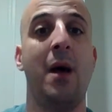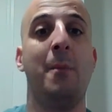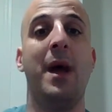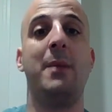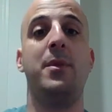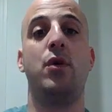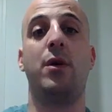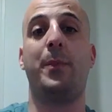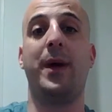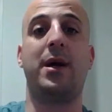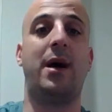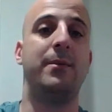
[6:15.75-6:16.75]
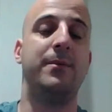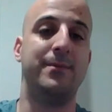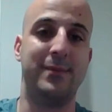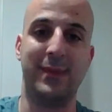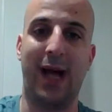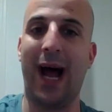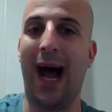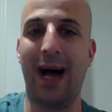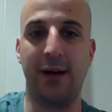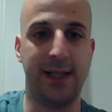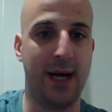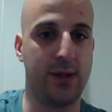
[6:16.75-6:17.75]
Maybe you can pick up, I
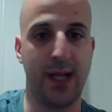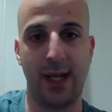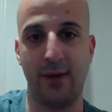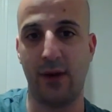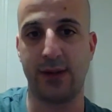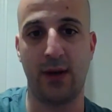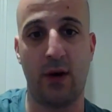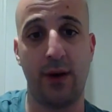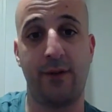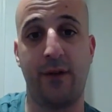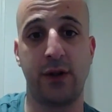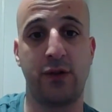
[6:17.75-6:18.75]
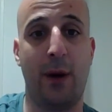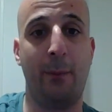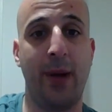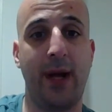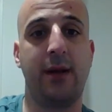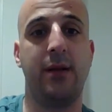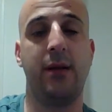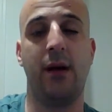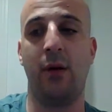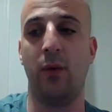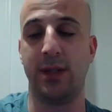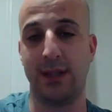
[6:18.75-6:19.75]
highly doubt they give us their other first-round pick,
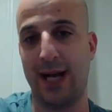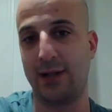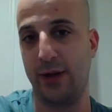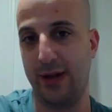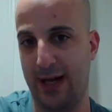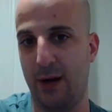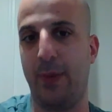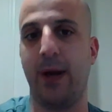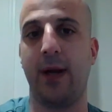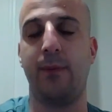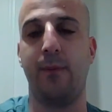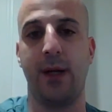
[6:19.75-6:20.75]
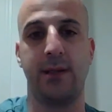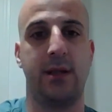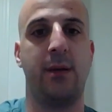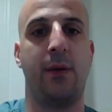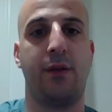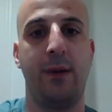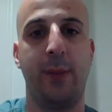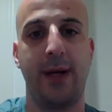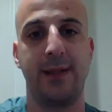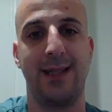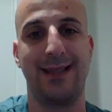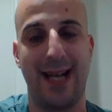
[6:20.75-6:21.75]
which is actually their pick because the number 3 pick
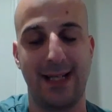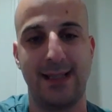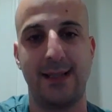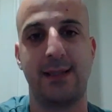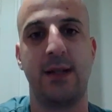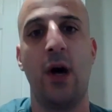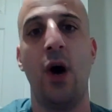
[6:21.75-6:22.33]
is the Texans,